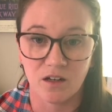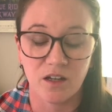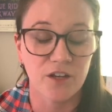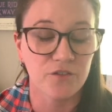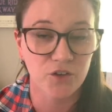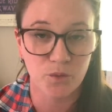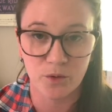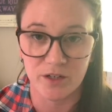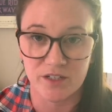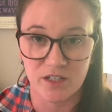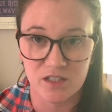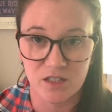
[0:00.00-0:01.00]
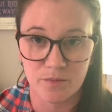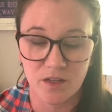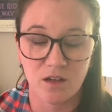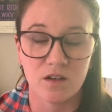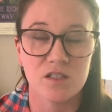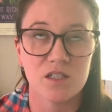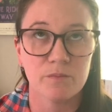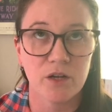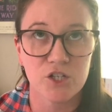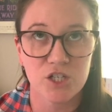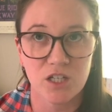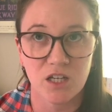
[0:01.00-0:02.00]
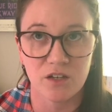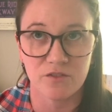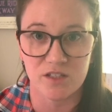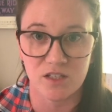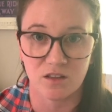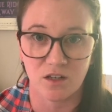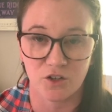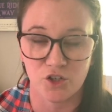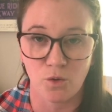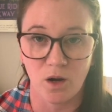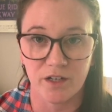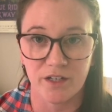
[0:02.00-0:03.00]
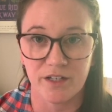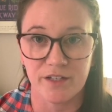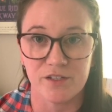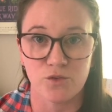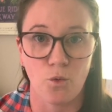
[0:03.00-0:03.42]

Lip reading: if you're printing something, especially if it's in large quantities,